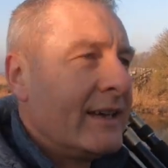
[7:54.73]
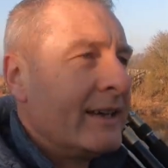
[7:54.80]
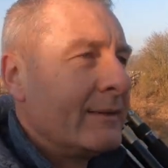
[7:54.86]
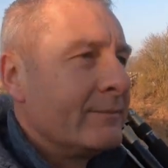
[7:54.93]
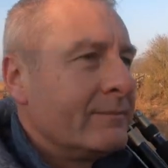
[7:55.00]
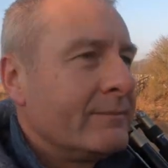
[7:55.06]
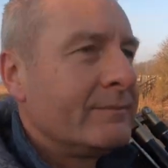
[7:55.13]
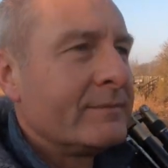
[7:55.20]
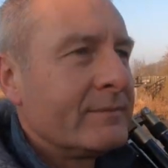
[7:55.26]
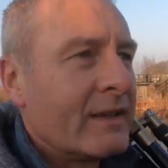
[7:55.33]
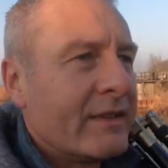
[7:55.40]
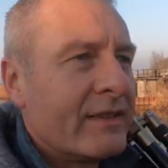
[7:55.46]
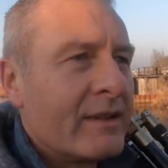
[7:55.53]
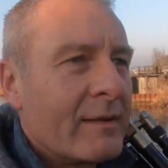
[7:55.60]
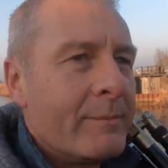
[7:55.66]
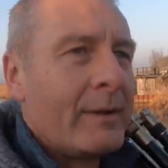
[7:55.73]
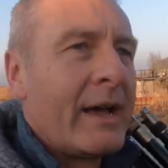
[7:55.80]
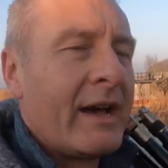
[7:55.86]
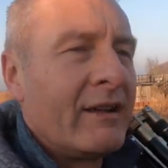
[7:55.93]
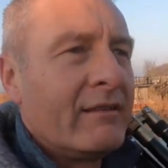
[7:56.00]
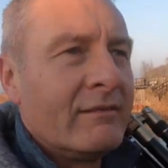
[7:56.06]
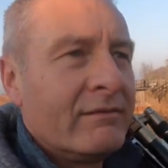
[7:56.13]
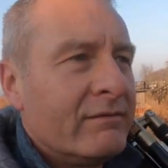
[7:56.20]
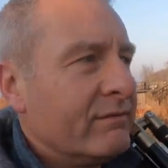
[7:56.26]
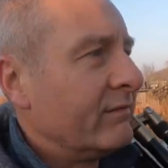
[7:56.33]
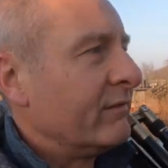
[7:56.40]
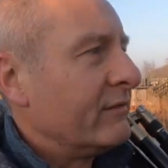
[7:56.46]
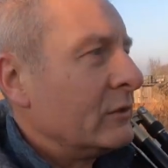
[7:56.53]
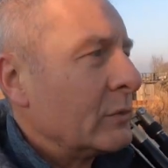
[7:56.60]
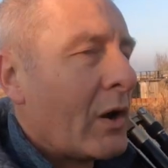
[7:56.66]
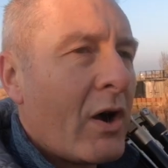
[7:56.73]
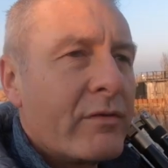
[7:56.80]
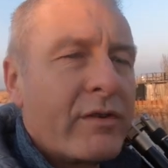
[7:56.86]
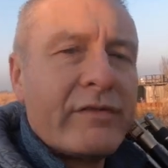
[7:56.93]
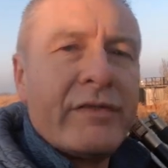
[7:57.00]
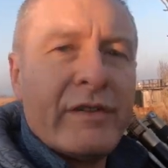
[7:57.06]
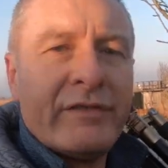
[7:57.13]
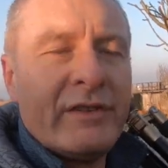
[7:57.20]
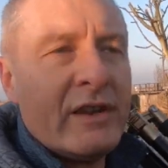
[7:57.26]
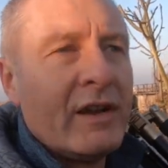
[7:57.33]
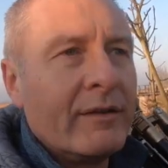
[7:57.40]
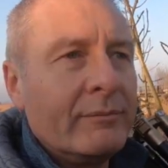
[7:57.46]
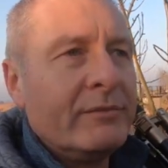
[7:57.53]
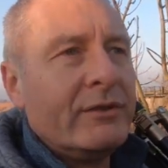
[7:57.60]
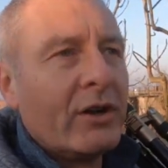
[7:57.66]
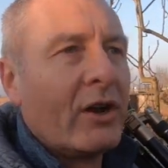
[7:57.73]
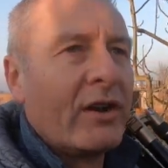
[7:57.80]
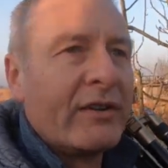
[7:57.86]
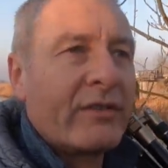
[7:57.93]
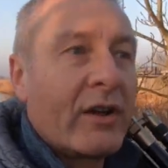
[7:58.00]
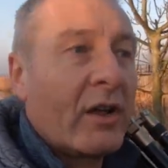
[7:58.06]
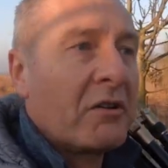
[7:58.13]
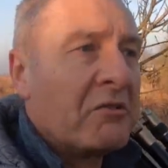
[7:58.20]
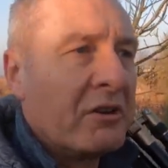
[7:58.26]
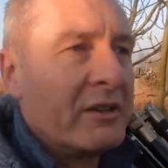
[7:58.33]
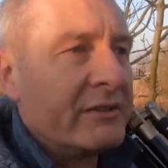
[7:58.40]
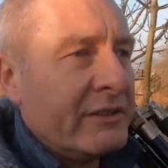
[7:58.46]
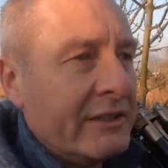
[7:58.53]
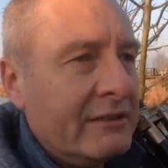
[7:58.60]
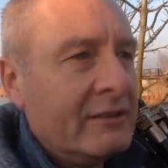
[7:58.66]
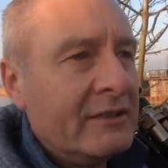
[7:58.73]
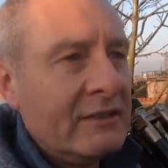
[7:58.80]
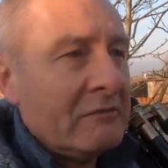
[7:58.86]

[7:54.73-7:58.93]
I think about 12 or 15 of them died of cholera. So